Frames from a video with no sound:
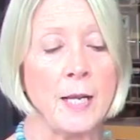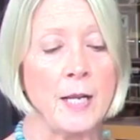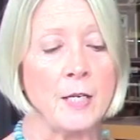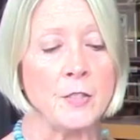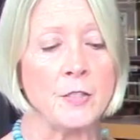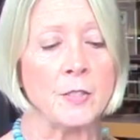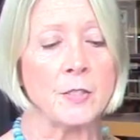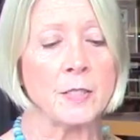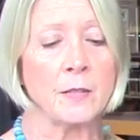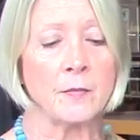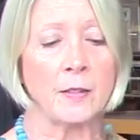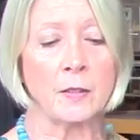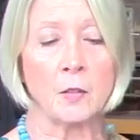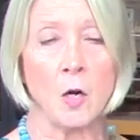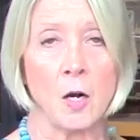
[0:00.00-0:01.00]
agent
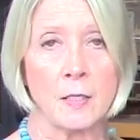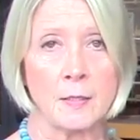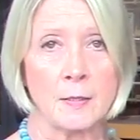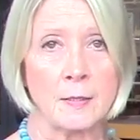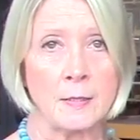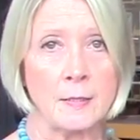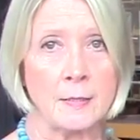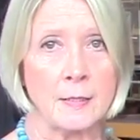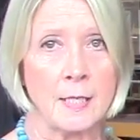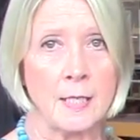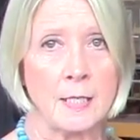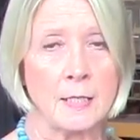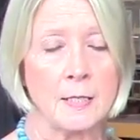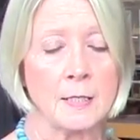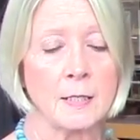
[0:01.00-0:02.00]
that caused the
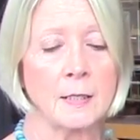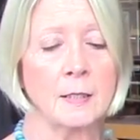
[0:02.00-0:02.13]
disease.